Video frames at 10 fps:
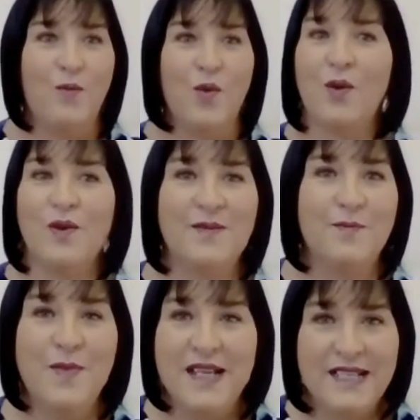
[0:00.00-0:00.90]
and what I was
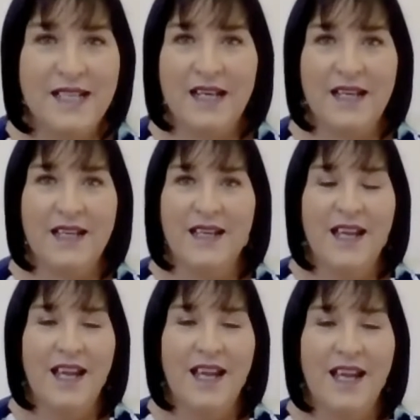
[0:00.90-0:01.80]
missing
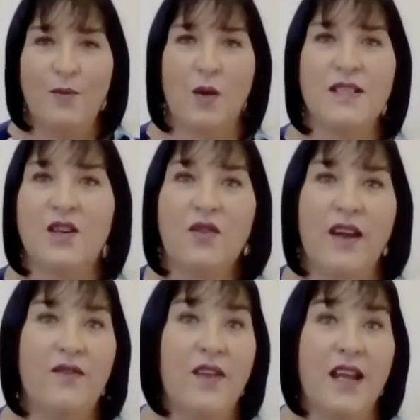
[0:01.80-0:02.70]
and what I was
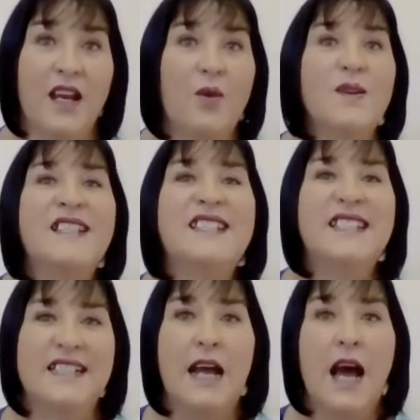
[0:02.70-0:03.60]
grieving, and I was
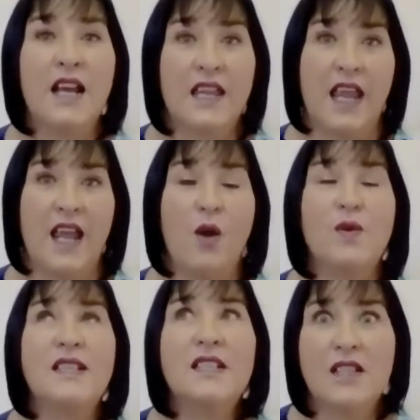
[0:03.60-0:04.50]
stuck there.
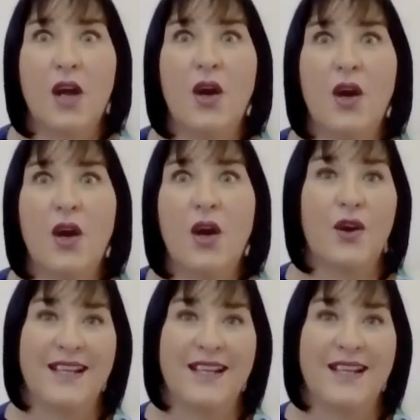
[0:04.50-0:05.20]
I was so